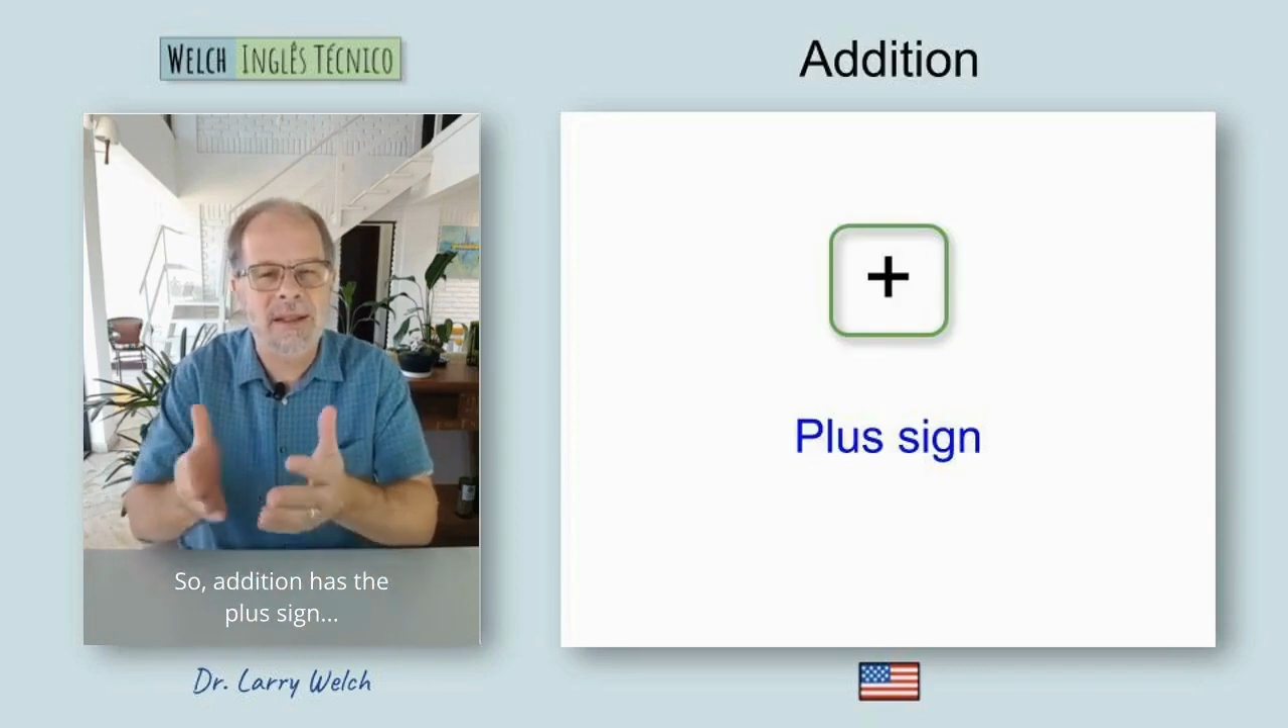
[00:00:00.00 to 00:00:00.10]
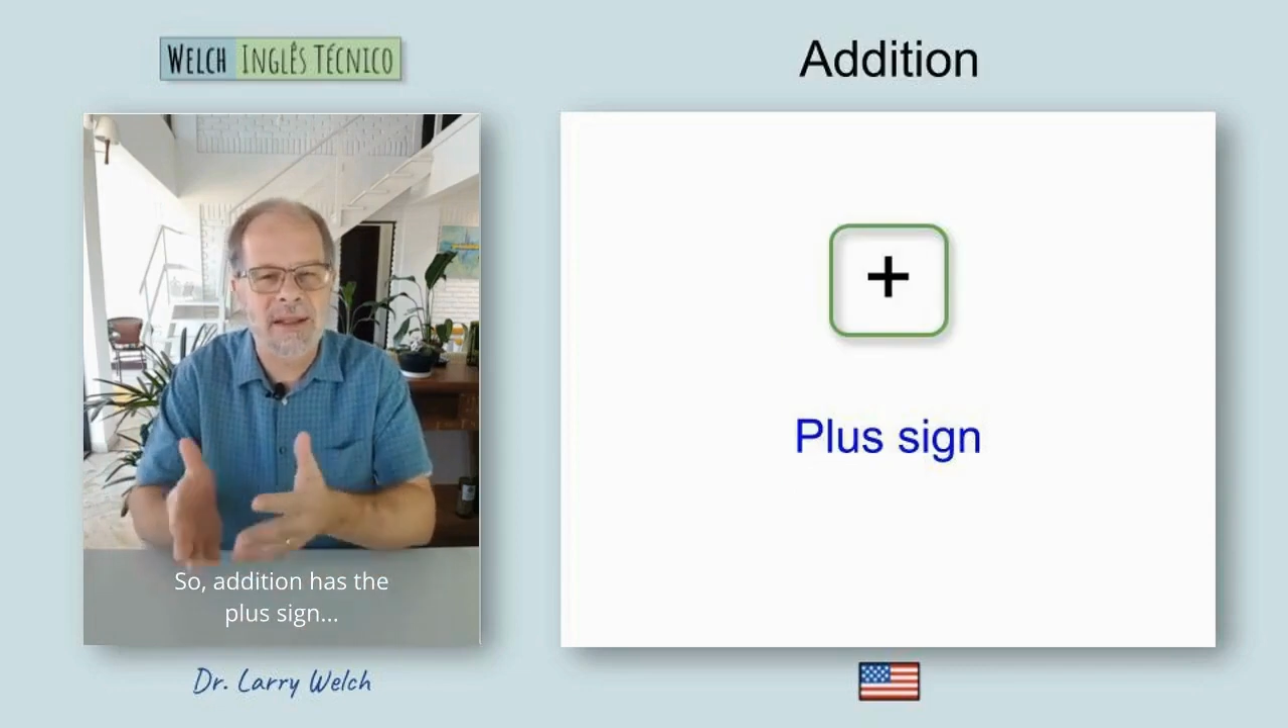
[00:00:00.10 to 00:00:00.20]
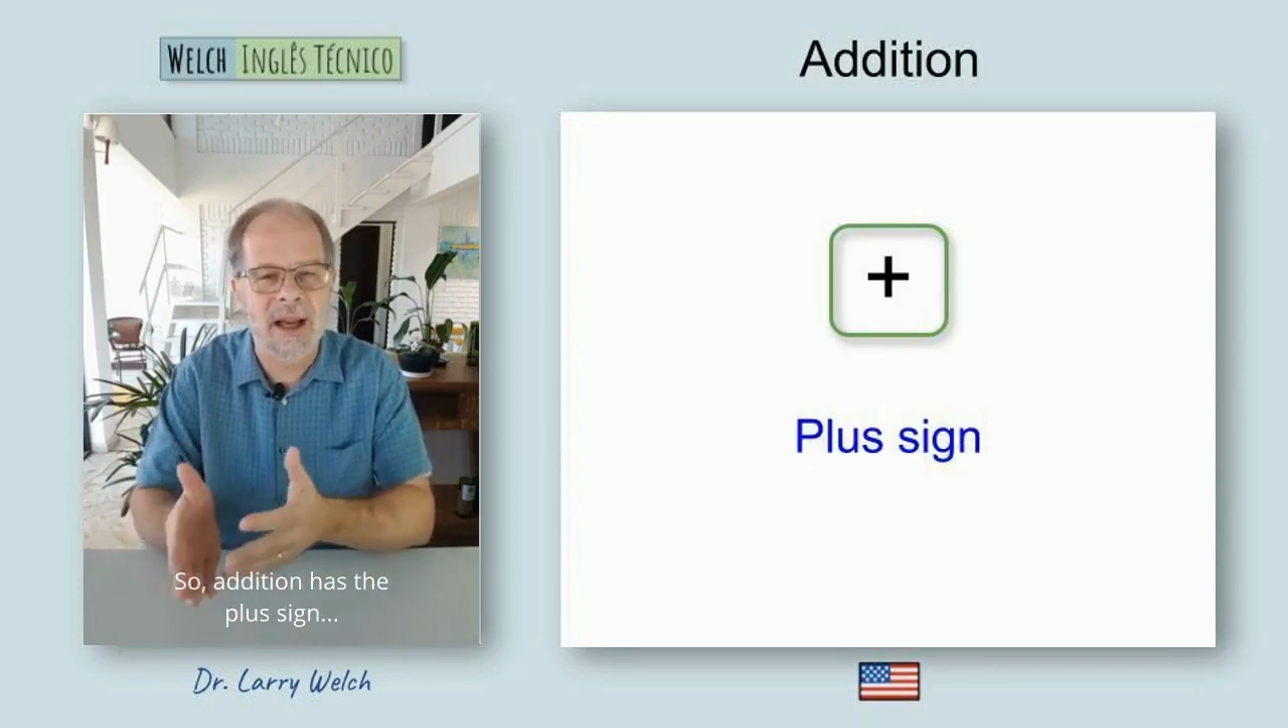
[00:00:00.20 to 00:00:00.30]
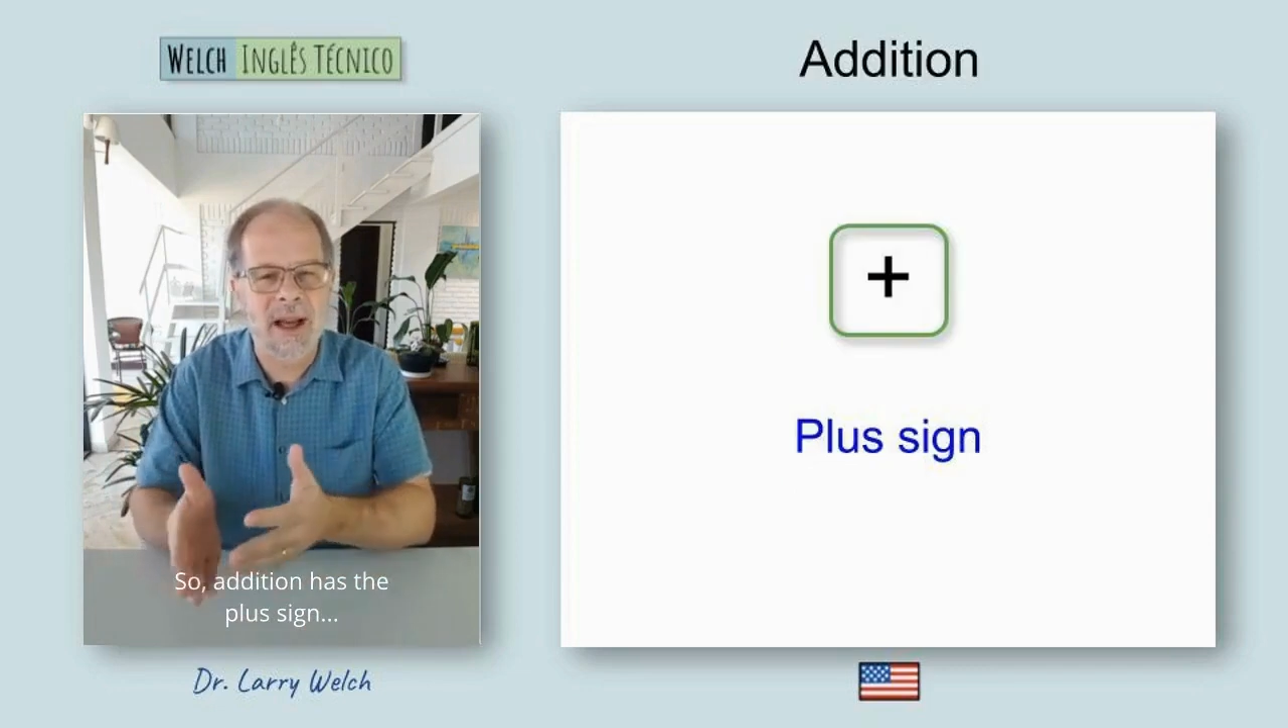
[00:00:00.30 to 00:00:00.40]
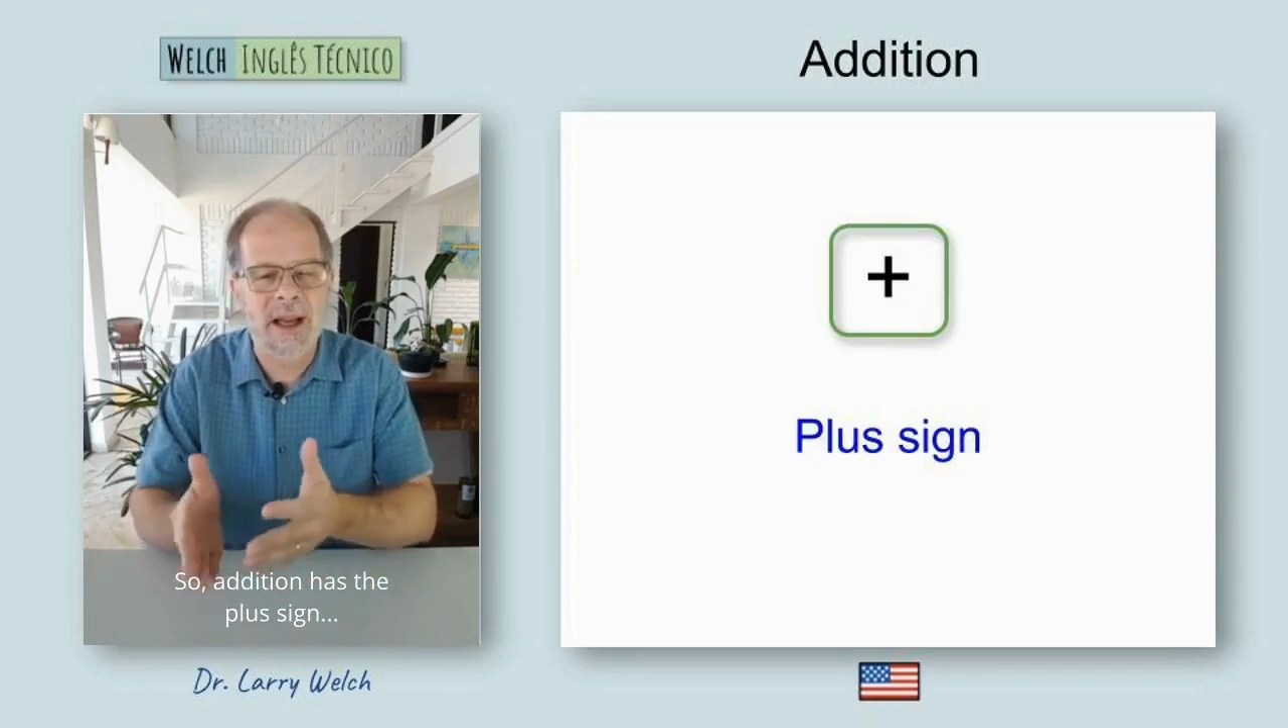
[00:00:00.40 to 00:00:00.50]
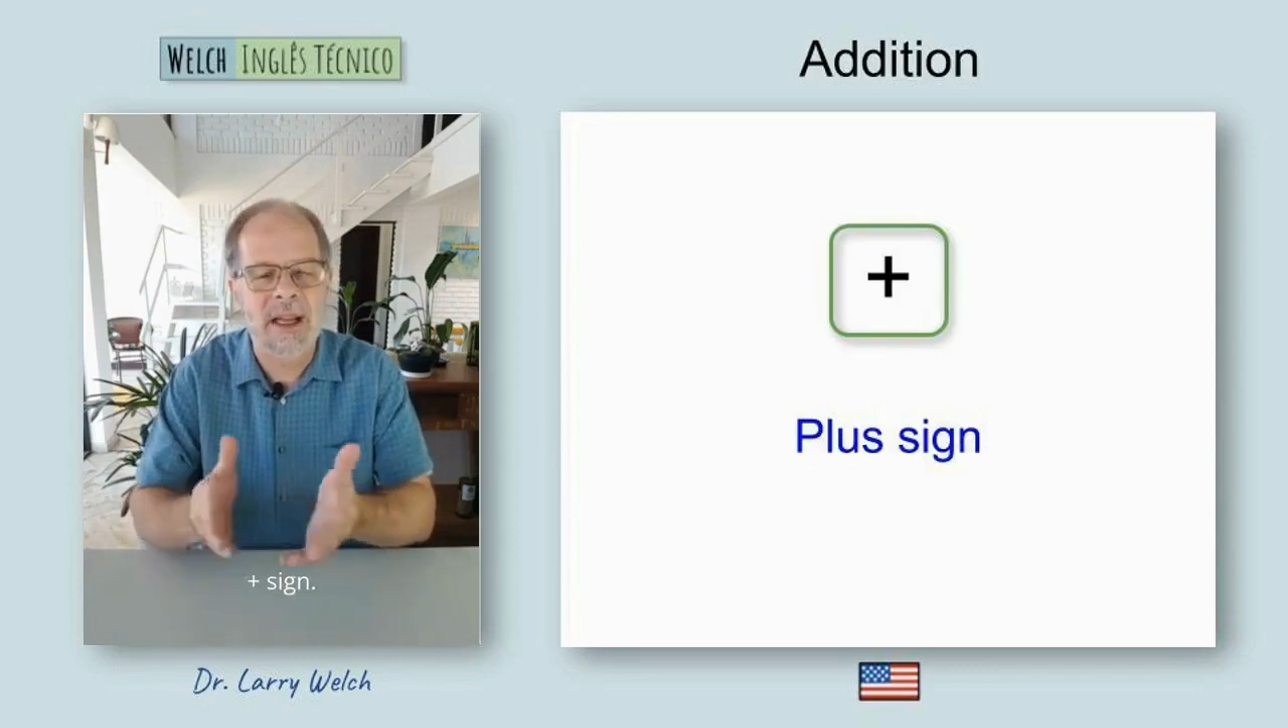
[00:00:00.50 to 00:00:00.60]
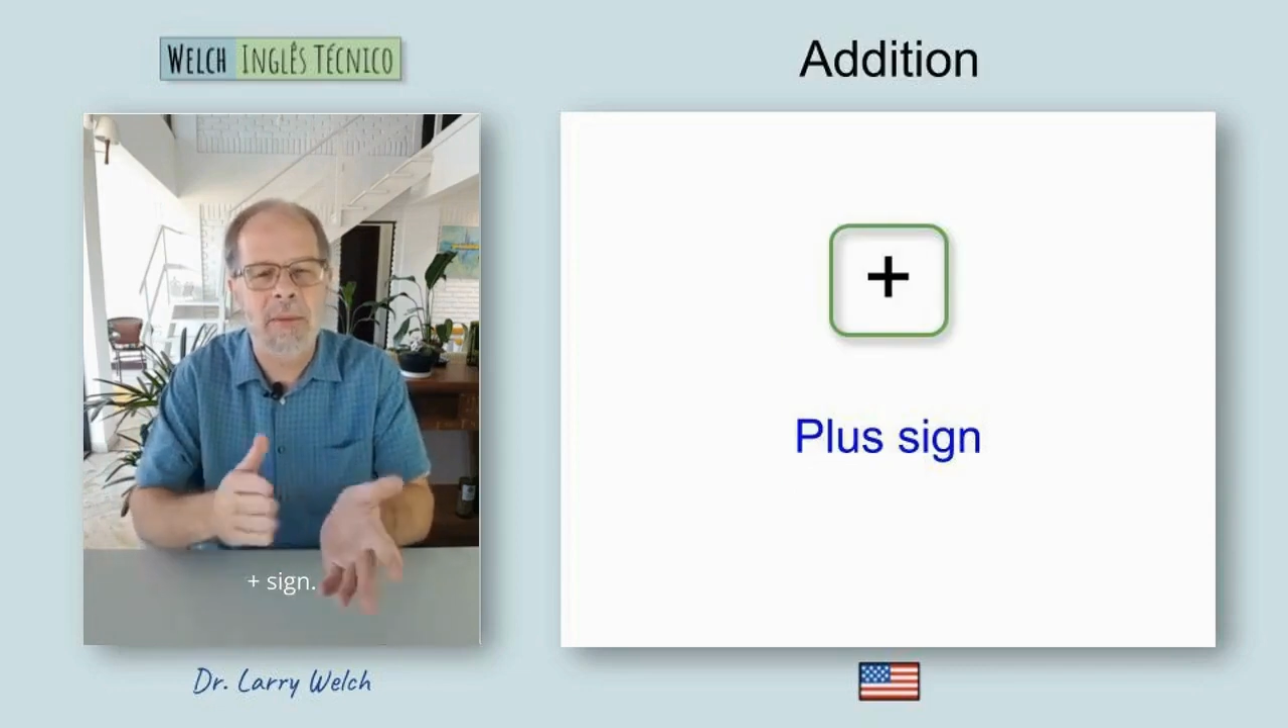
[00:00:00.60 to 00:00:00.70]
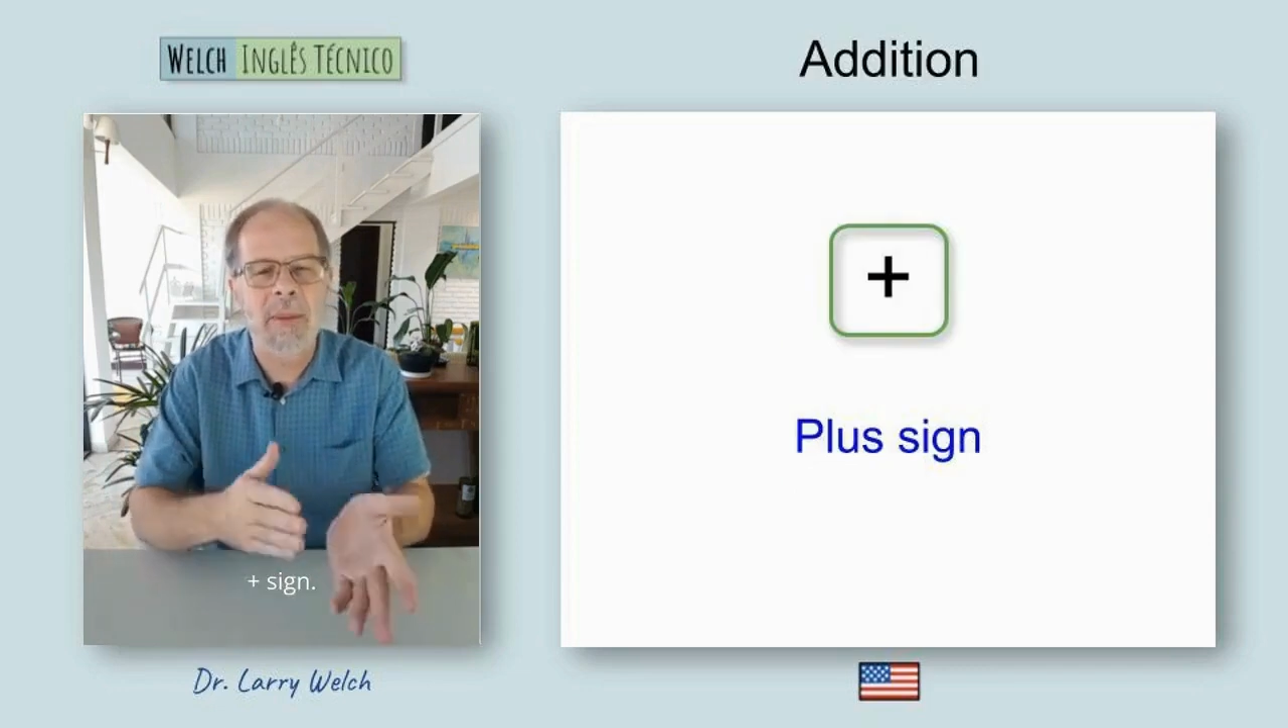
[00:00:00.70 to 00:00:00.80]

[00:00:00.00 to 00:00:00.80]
sign.